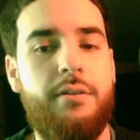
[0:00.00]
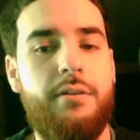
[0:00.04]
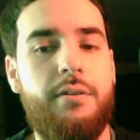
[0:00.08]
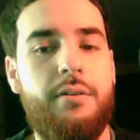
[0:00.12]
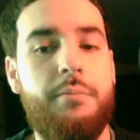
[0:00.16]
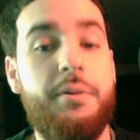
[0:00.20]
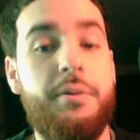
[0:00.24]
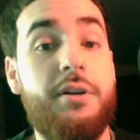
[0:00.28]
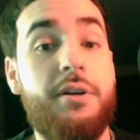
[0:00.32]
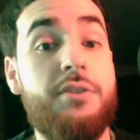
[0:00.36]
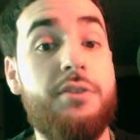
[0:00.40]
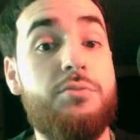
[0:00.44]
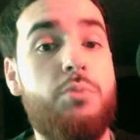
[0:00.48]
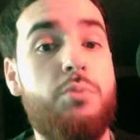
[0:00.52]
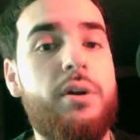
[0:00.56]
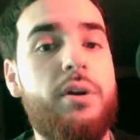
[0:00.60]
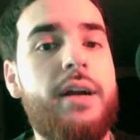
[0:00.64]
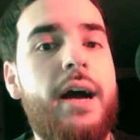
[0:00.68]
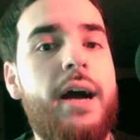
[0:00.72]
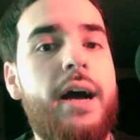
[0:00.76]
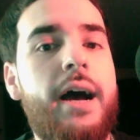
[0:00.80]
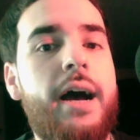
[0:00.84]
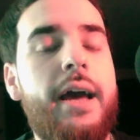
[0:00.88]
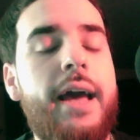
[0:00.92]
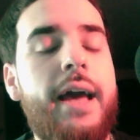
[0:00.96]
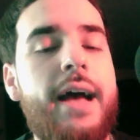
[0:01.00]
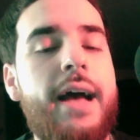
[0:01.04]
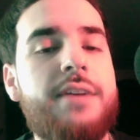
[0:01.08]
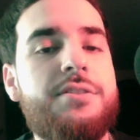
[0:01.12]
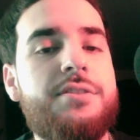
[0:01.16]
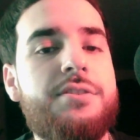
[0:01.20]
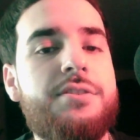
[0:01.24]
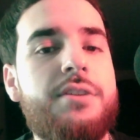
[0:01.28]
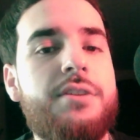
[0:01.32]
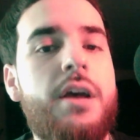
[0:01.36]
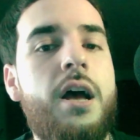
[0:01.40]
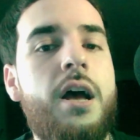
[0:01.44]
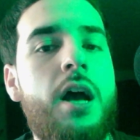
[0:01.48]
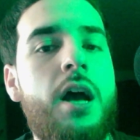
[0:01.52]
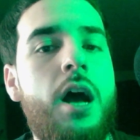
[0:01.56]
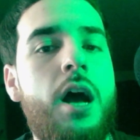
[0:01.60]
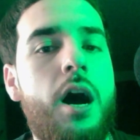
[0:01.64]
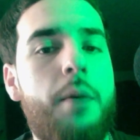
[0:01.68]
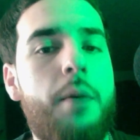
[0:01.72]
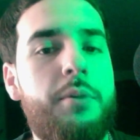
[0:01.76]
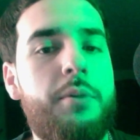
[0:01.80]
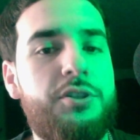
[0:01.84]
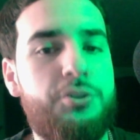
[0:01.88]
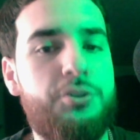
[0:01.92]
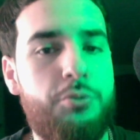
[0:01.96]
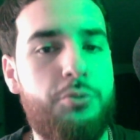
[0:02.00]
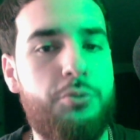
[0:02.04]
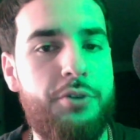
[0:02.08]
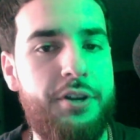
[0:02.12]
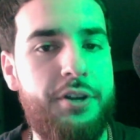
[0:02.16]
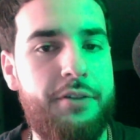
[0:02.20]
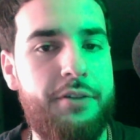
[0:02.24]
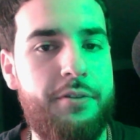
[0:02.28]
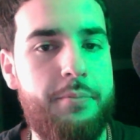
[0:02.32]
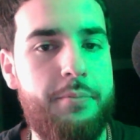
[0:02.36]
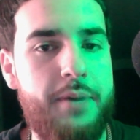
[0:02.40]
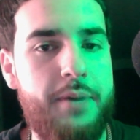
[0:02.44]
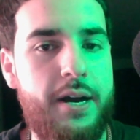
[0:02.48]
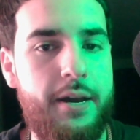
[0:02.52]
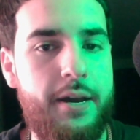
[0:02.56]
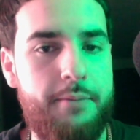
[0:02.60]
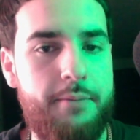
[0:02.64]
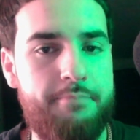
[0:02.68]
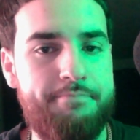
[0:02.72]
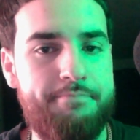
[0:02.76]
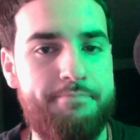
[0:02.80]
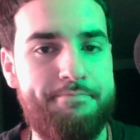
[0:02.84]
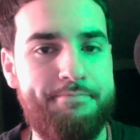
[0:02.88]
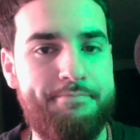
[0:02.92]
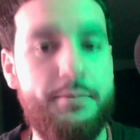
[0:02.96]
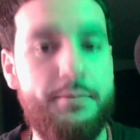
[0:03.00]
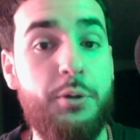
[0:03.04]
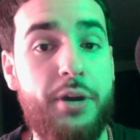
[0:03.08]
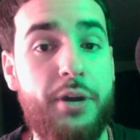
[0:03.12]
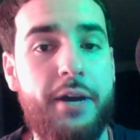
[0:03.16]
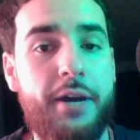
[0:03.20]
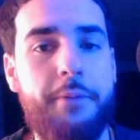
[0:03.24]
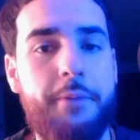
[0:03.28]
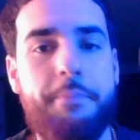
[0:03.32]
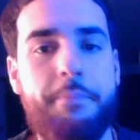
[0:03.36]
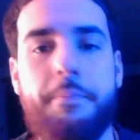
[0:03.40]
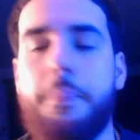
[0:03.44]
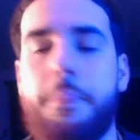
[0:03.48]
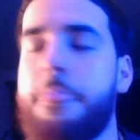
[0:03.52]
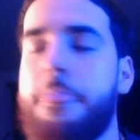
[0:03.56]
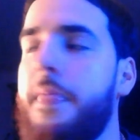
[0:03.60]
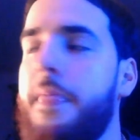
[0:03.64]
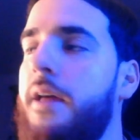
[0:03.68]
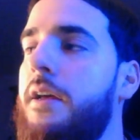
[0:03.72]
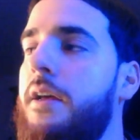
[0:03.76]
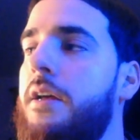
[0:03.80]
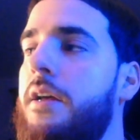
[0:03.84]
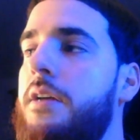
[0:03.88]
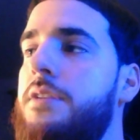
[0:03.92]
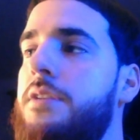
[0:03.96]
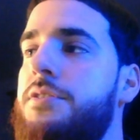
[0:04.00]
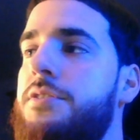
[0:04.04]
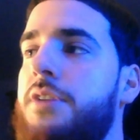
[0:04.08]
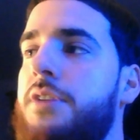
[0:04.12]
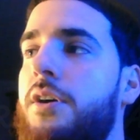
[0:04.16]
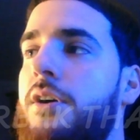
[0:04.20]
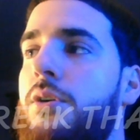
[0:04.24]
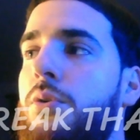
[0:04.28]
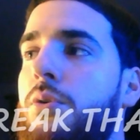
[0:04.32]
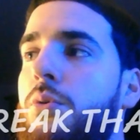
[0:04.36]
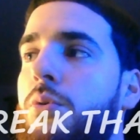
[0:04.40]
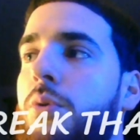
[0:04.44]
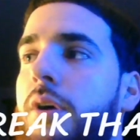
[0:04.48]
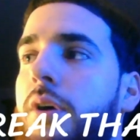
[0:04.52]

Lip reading: because one guy has a majority of the pie, okay? So